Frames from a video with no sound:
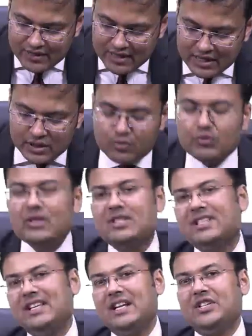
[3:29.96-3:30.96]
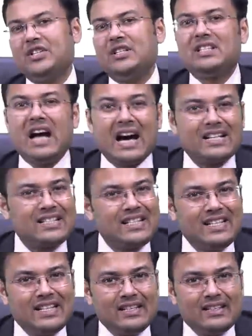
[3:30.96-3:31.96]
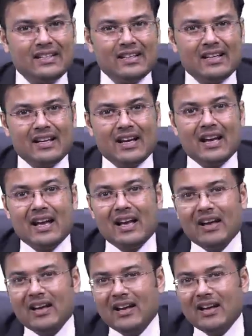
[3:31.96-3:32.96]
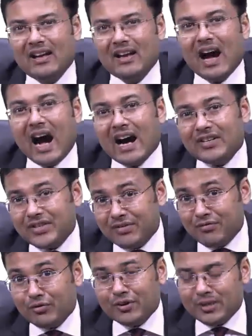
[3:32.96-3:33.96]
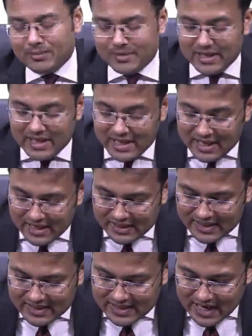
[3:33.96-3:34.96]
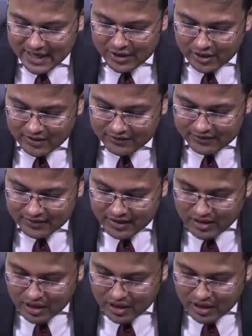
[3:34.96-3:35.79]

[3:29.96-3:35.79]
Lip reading: transverse serrations are seen in artery forceps. This kind of